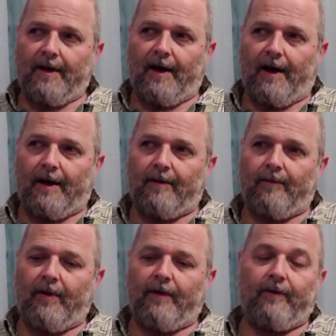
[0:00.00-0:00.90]

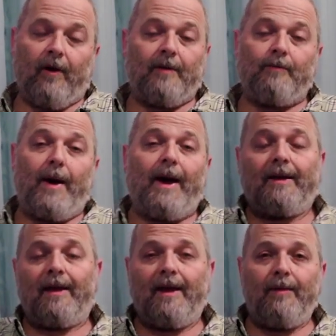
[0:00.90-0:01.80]
I've gone back
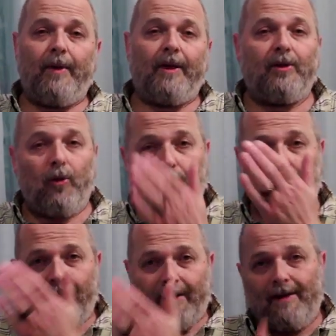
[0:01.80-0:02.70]
to keeping a
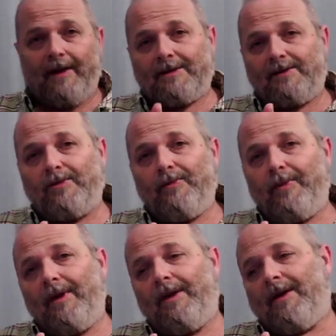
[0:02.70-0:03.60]
notepad next to
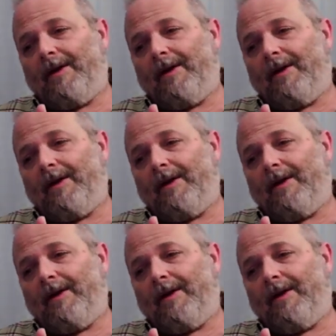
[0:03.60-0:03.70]
me,